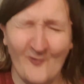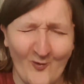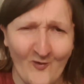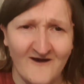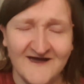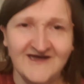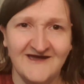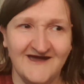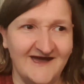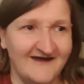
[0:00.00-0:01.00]
Oh. And
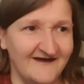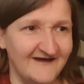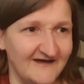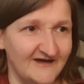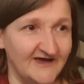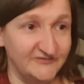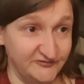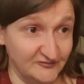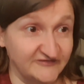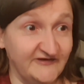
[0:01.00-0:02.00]
I'm going out. Uh,
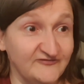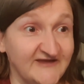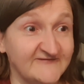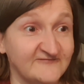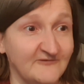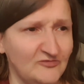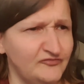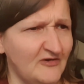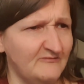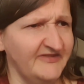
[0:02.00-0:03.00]
you're going out next week. Oh,
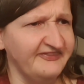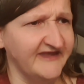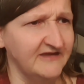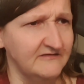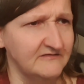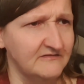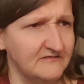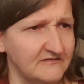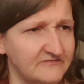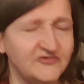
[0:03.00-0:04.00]
not on Monday. Not on
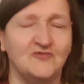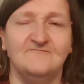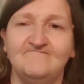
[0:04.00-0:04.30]
Monday. No.